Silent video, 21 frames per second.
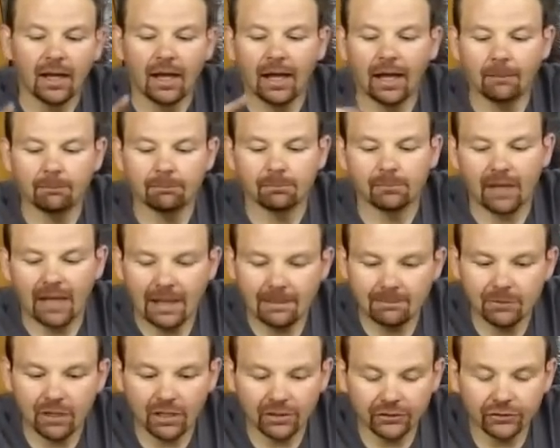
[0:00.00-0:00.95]

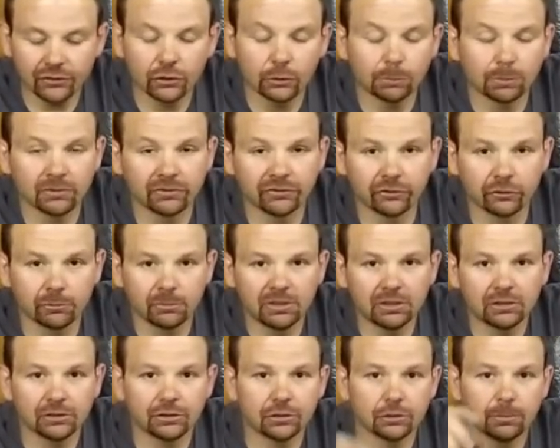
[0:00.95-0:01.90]
I'm not super
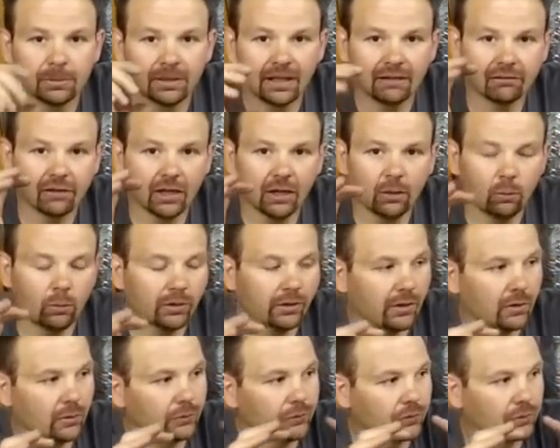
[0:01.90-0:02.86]
familiar, but I've got one
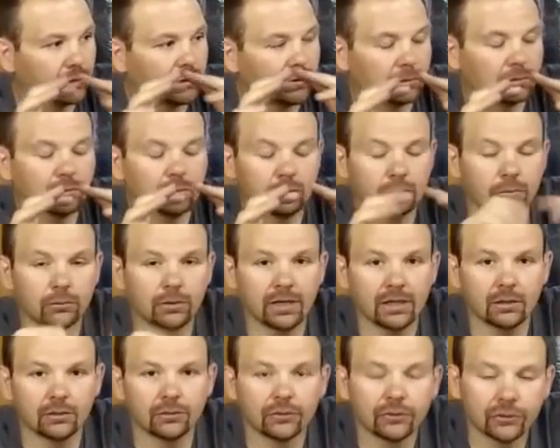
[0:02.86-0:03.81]
of those little
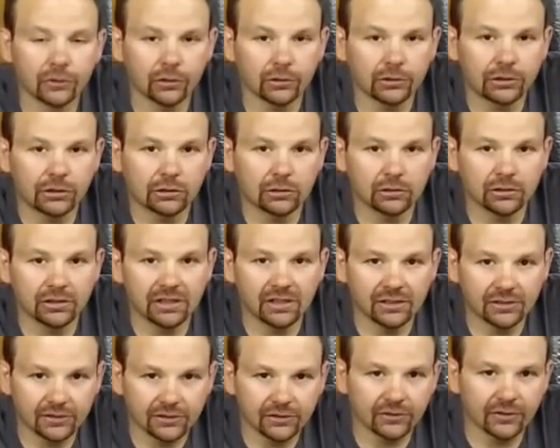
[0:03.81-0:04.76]
round circular
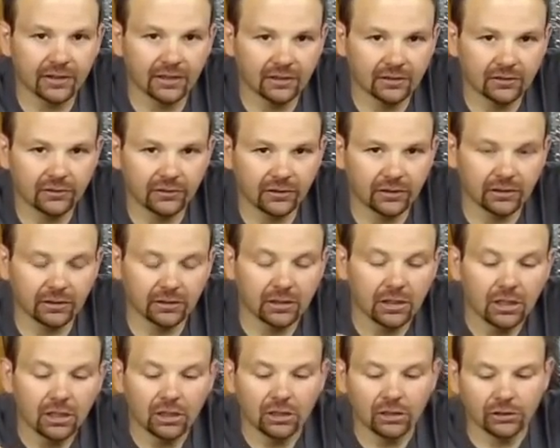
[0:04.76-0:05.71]
discs that
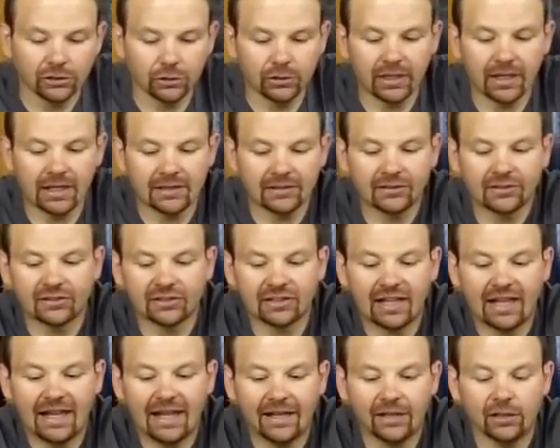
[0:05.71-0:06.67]
you kind of
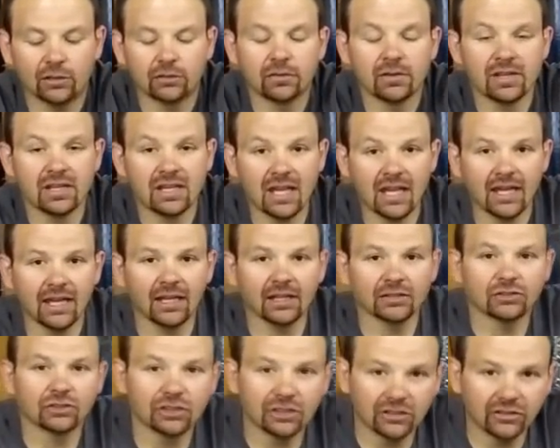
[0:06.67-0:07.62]
slide over the
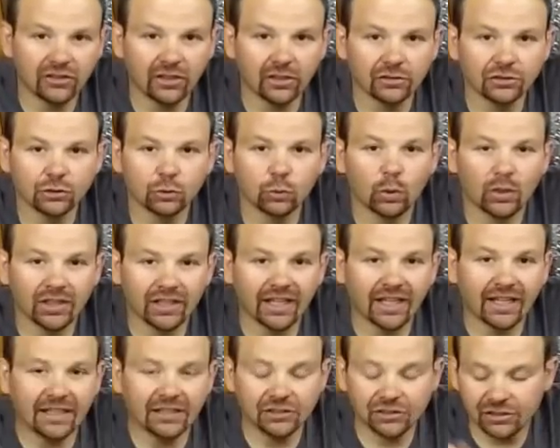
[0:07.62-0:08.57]
edge and it tells you what
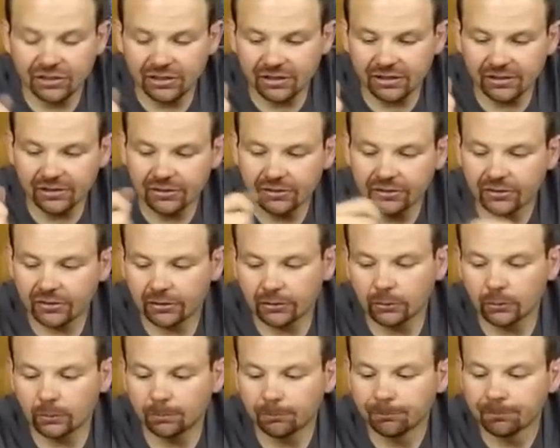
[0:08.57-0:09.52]
gauge it is.
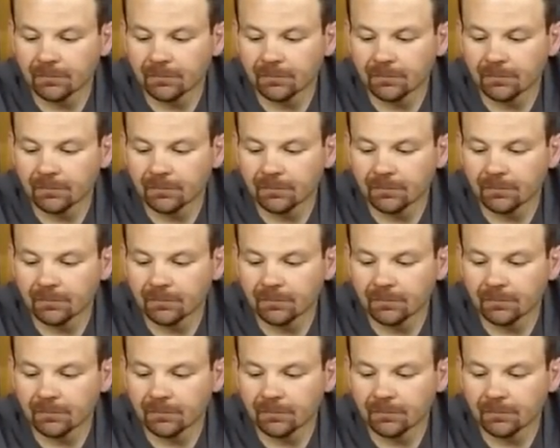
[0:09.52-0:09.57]
So